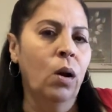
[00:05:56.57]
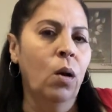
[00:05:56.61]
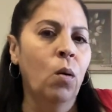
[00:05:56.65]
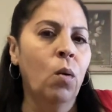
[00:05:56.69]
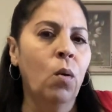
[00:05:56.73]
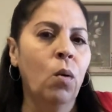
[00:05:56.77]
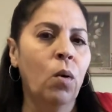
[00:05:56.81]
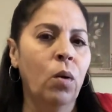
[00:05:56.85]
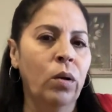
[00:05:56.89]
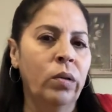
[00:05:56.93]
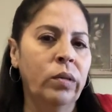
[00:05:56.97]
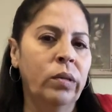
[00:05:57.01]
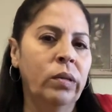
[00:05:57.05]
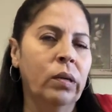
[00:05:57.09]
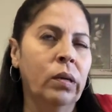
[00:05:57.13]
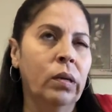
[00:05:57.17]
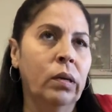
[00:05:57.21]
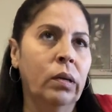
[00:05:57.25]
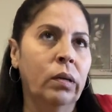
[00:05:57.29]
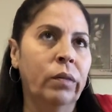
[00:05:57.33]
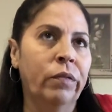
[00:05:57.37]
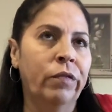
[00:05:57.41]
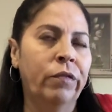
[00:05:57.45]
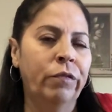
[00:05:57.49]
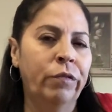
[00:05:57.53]
or
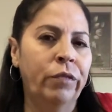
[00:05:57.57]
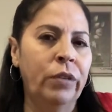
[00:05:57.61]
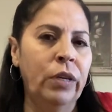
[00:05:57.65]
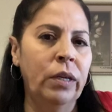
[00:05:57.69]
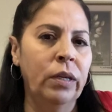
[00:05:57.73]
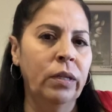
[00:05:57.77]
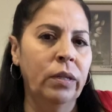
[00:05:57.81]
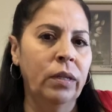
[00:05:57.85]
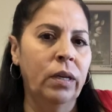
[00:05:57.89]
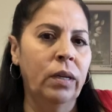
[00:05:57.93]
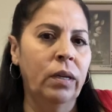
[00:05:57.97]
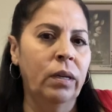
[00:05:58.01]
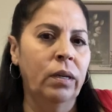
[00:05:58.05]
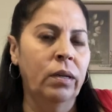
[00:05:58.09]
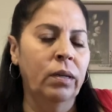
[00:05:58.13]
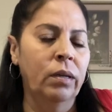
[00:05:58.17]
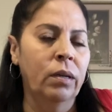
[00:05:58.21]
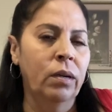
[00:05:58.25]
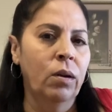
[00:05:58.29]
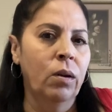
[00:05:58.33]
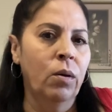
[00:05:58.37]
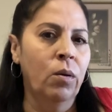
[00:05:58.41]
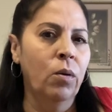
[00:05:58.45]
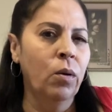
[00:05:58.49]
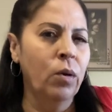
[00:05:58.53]
the feeling
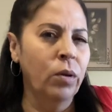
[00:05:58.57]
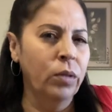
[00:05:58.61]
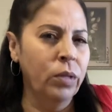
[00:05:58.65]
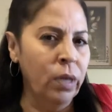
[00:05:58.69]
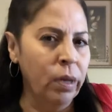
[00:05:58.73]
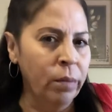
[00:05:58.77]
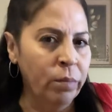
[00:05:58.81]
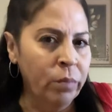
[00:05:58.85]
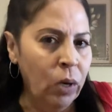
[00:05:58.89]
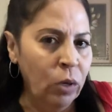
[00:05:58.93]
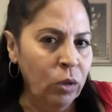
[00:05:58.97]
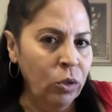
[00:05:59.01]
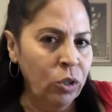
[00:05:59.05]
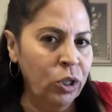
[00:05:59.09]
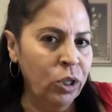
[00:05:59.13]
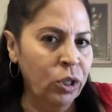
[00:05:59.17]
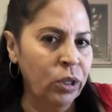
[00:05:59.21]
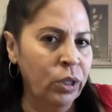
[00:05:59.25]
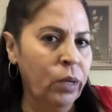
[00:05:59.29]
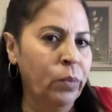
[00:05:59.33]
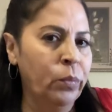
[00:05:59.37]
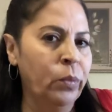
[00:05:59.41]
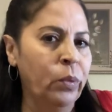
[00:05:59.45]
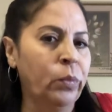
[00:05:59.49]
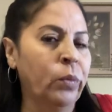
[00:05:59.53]
or the emotion
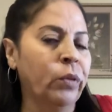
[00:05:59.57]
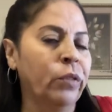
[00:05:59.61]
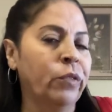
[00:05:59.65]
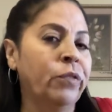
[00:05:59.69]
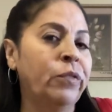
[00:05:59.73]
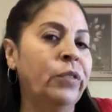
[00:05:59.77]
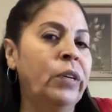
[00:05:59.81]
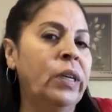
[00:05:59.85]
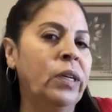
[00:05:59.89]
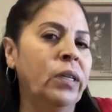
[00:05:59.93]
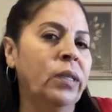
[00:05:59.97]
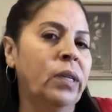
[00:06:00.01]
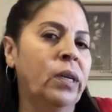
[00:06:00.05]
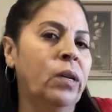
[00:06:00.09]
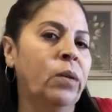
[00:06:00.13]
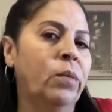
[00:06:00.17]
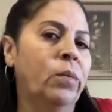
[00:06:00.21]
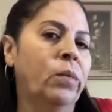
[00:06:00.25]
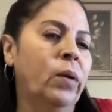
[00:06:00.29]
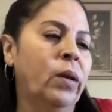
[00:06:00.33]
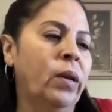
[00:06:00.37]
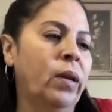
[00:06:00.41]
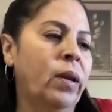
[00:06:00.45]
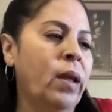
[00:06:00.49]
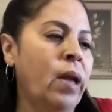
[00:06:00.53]
that we were feeling
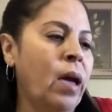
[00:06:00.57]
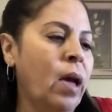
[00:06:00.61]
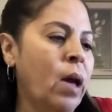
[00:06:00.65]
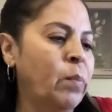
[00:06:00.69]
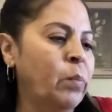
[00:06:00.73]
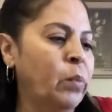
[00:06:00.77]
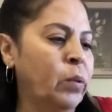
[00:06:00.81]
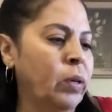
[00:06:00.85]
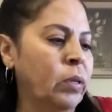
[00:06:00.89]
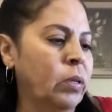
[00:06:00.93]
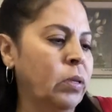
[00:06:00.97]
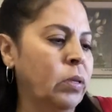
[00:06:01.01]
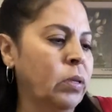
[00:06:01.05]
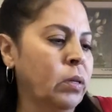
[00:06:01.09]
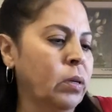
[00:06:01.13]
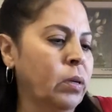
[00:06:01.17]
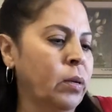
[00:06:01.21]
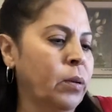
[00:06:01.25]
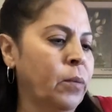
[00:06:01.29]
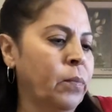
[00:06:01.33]
when it happened.